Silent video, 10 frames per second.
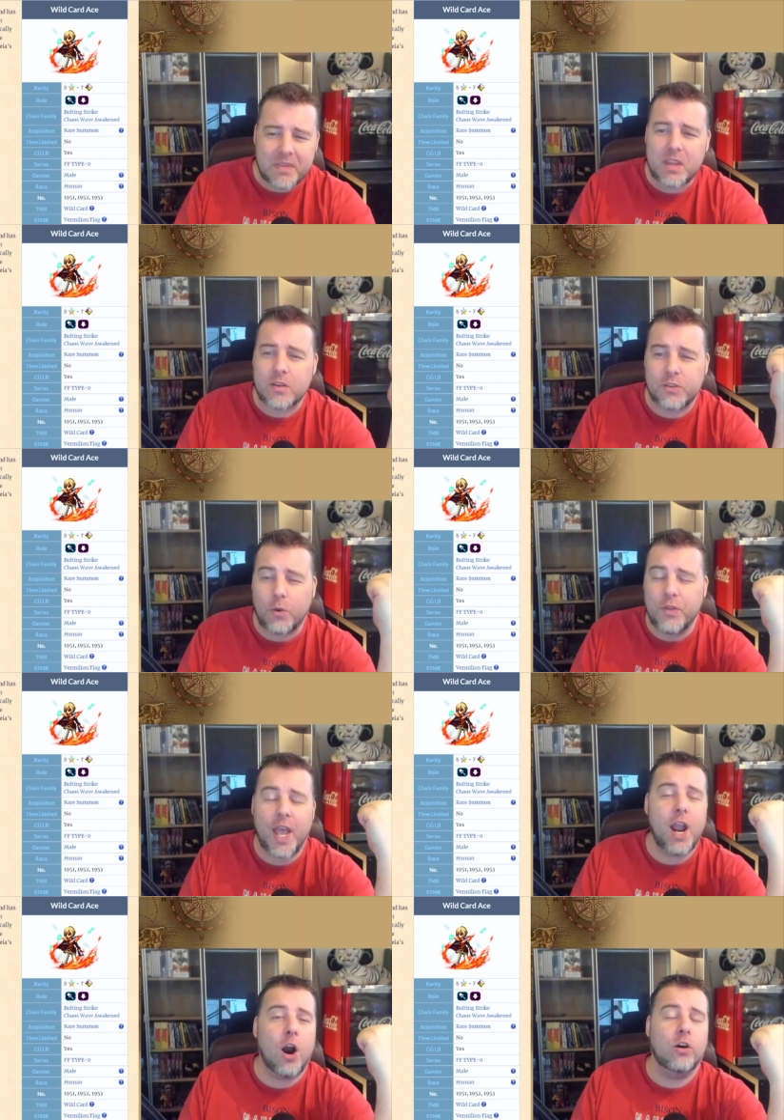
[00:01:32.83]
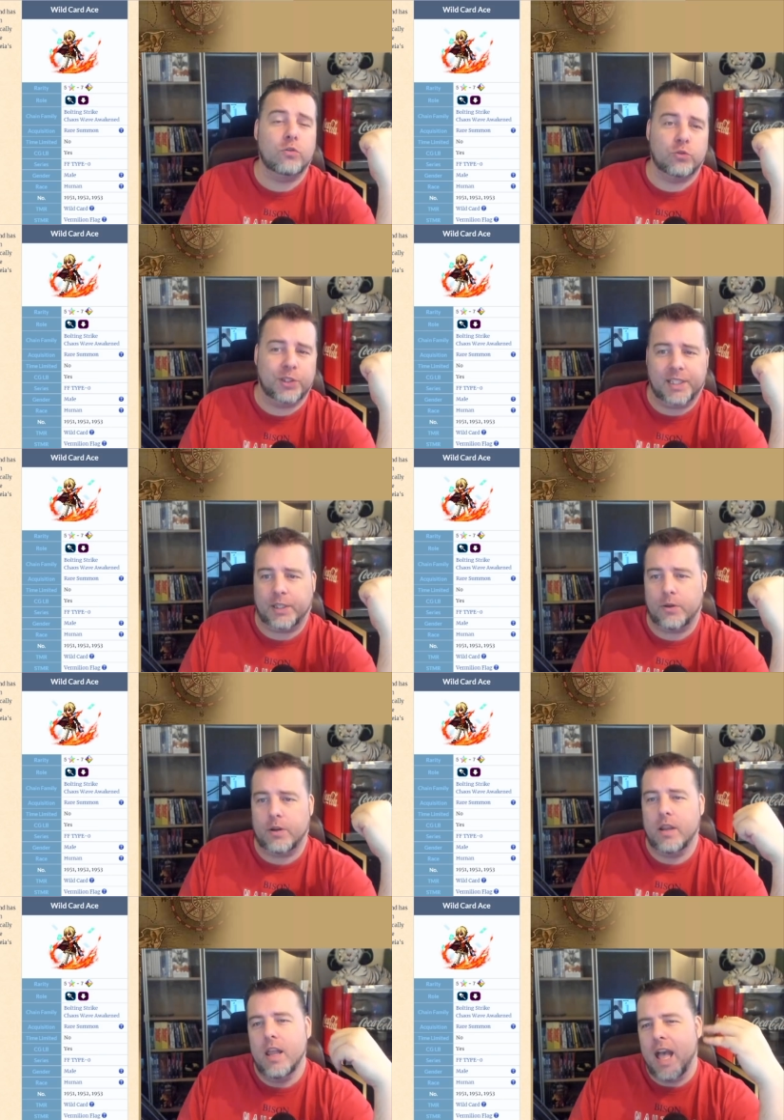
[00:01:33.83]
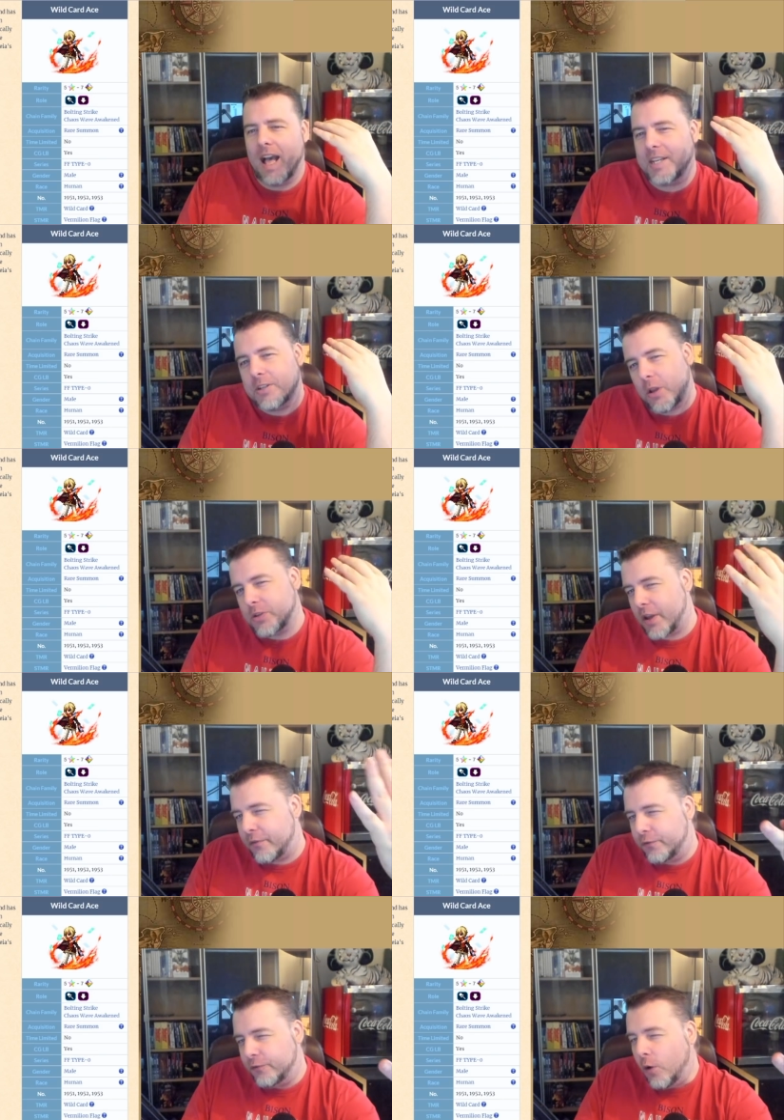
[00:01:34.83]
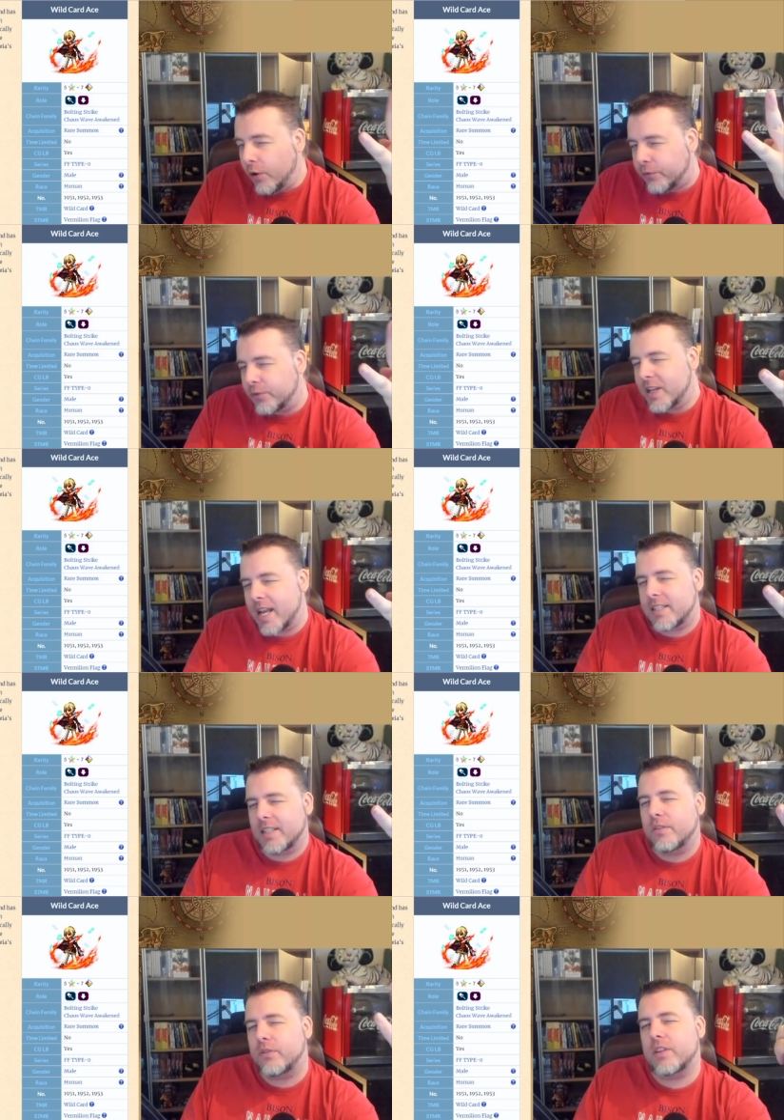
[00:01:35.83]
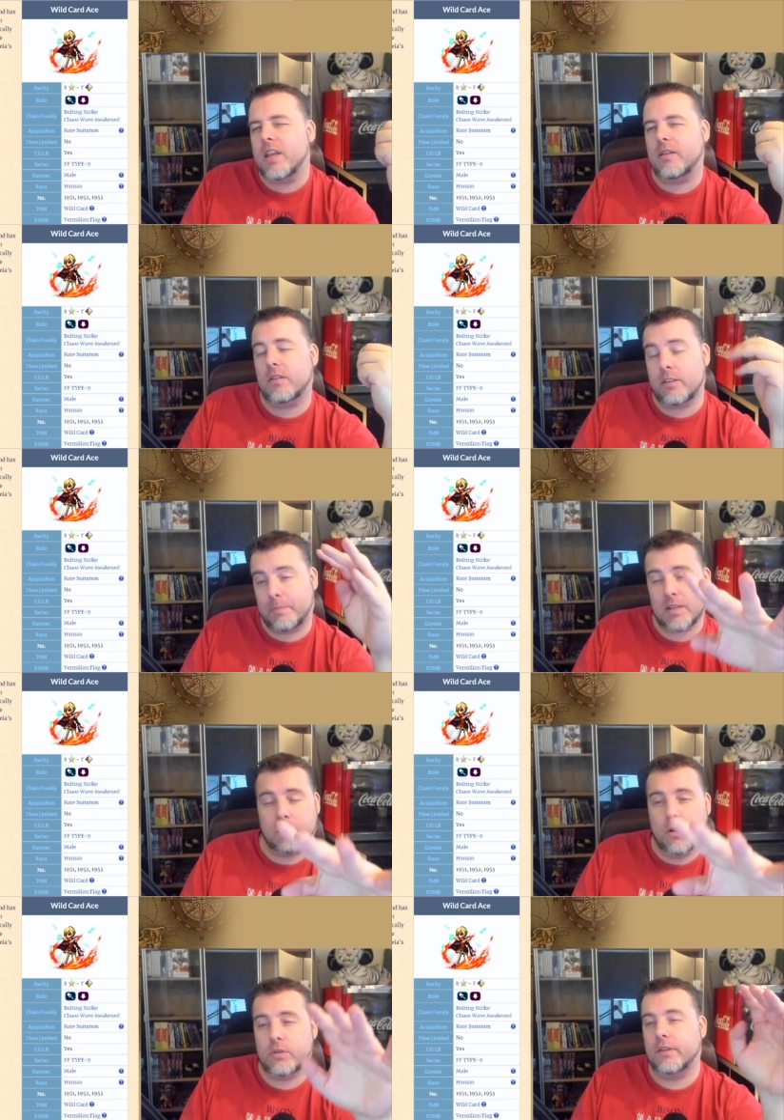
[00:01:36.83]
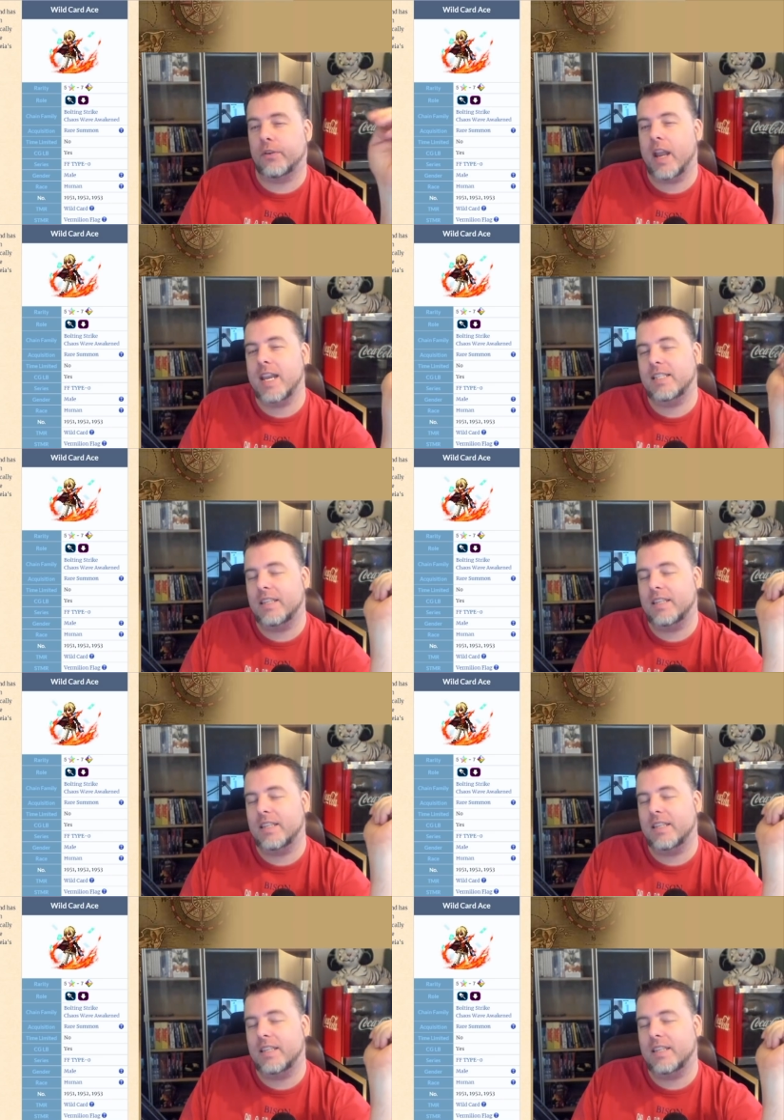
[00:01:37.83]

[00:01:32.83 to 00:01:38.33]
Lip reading: So they are really good. And there's also a fourth nice little thing, especially mostly for Ace.